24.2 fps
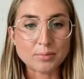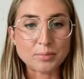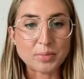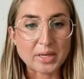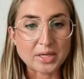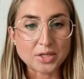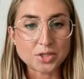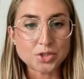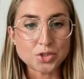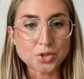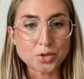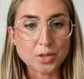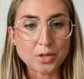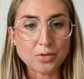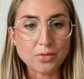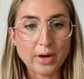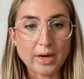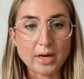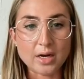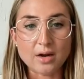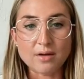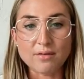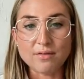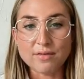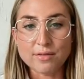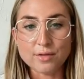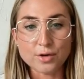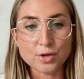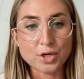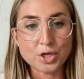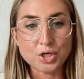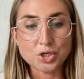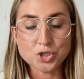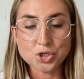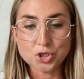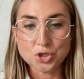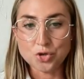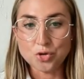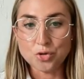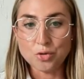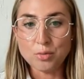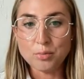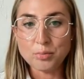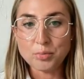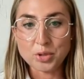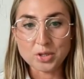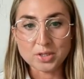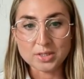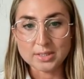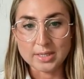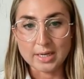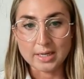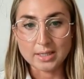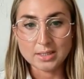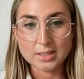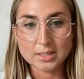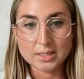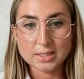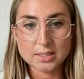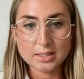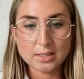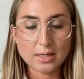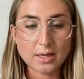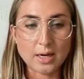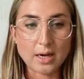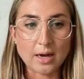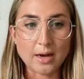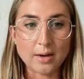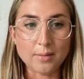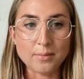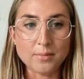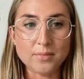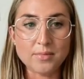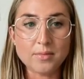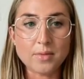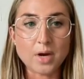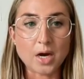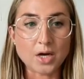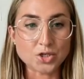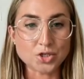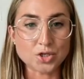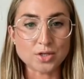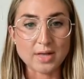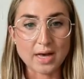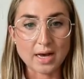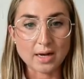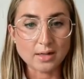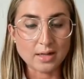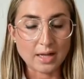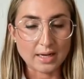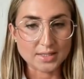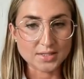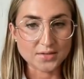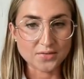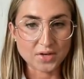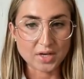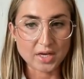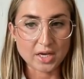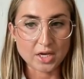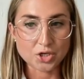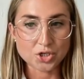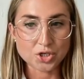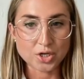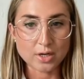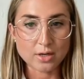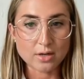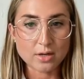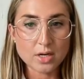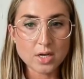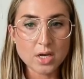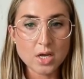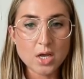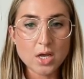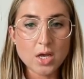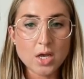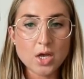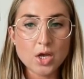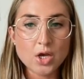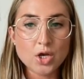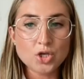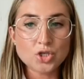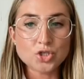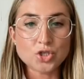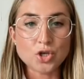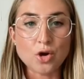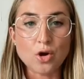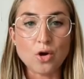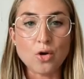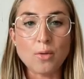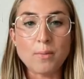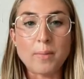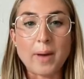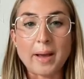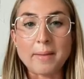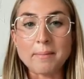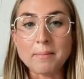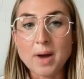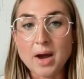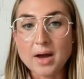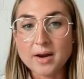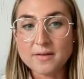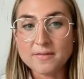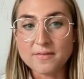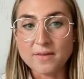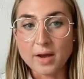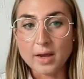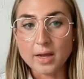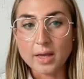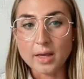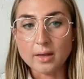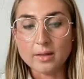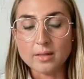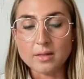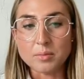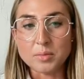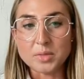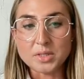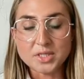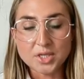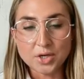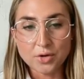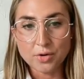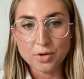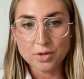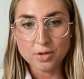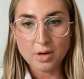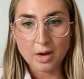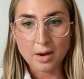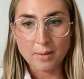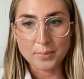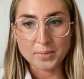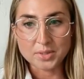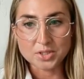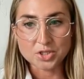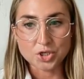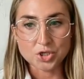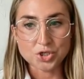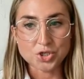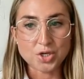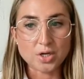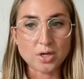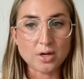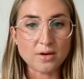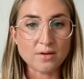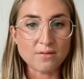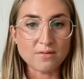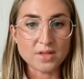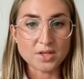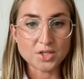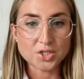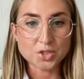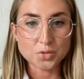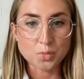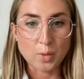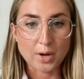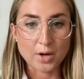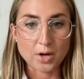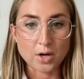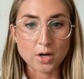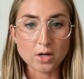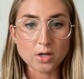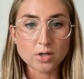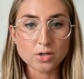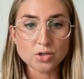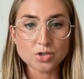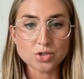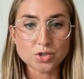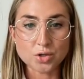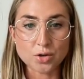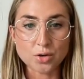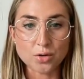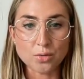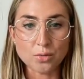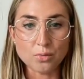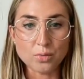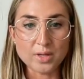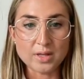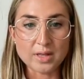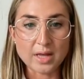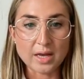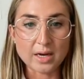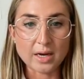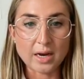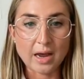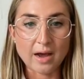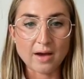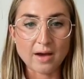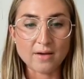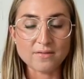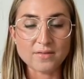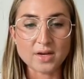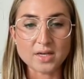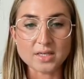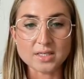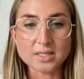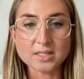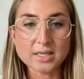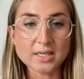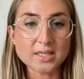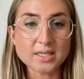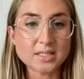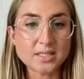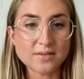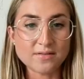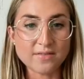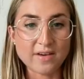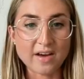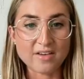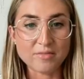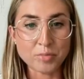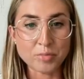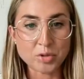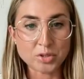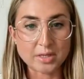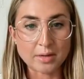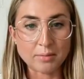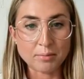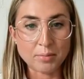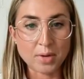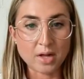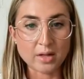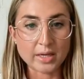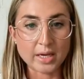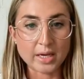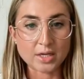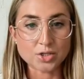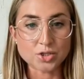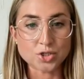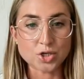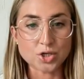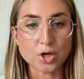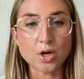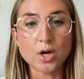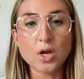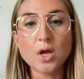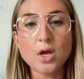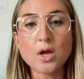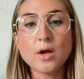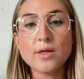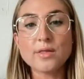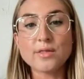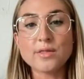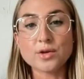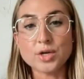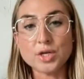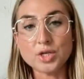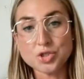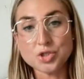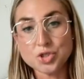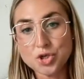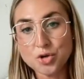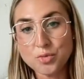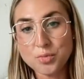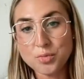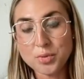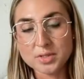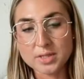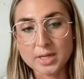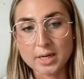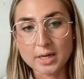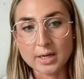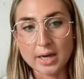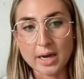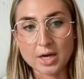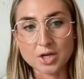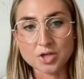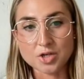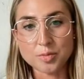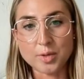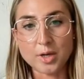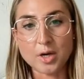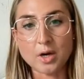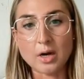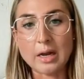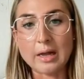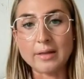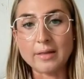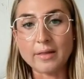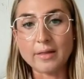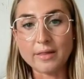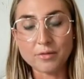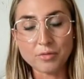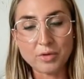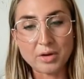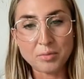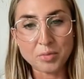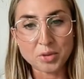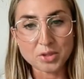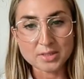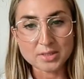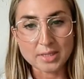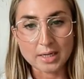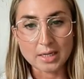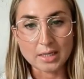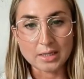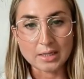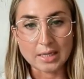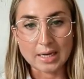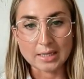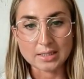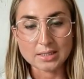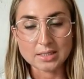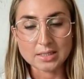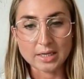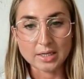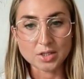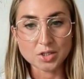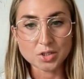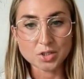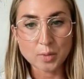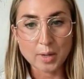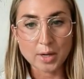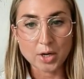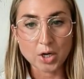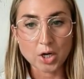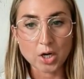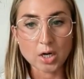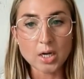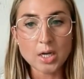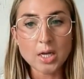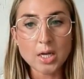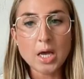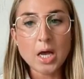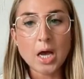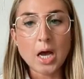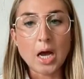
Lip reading: a base duty rate of 32% under that classification. So by modifying the material composition of this sweater, so we then have a 65% polyester, 32% cashmere, and 3% elastane sweater,